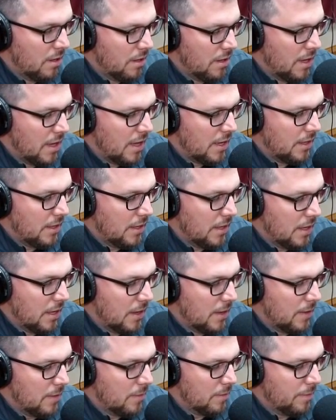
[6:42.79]
at
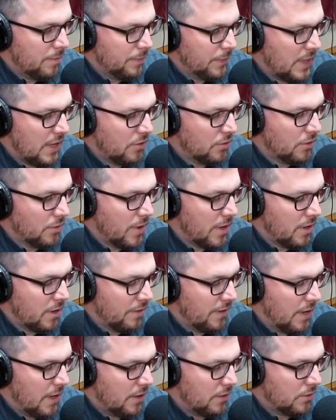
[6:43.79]
Eastern Randolph
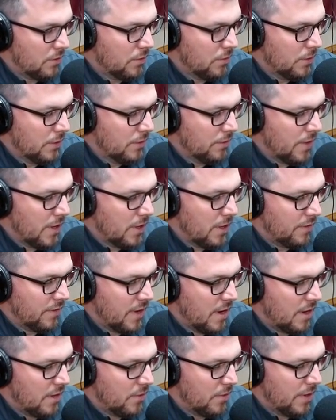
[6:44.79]
High School in Randolph
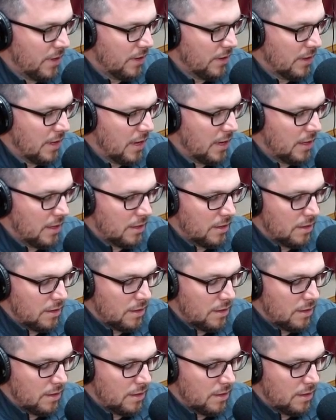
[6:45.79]
County, North Carolina.